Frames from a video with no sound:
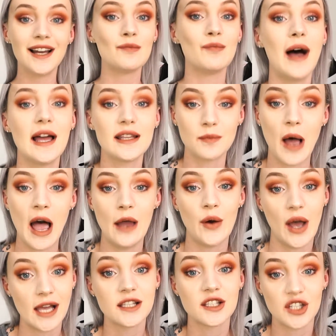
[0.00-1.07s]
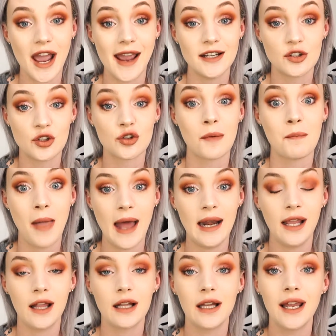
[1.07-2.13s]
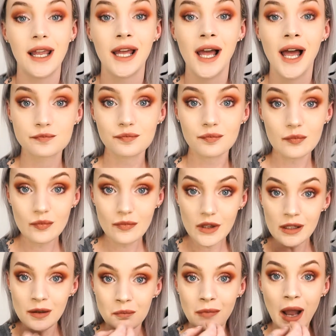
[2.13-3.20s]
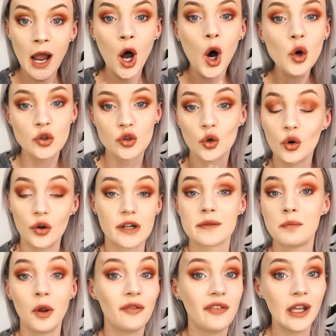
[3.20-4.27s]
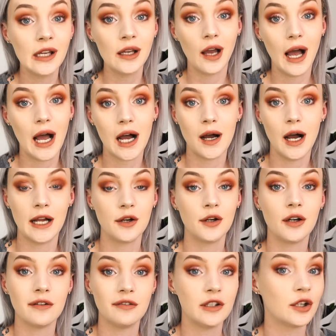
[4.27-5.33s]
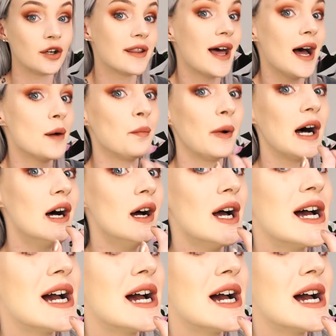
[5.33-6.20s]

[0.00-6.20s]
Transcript: my smile has changed dramatically. My whole jaw is moving. I don't know if you know that, but